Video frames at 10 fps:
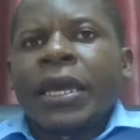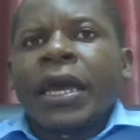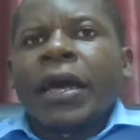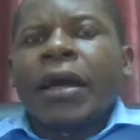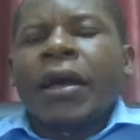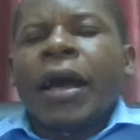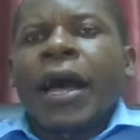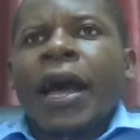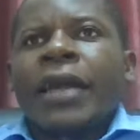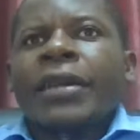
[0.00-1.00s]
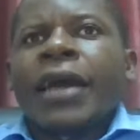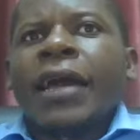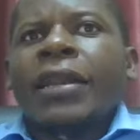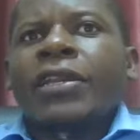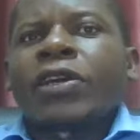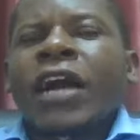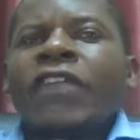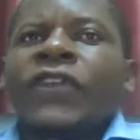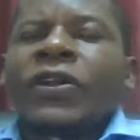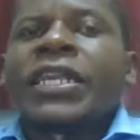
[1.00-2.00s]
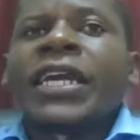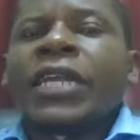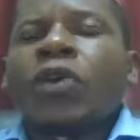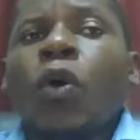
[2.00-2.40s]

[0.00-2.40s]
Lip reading: and cover nearly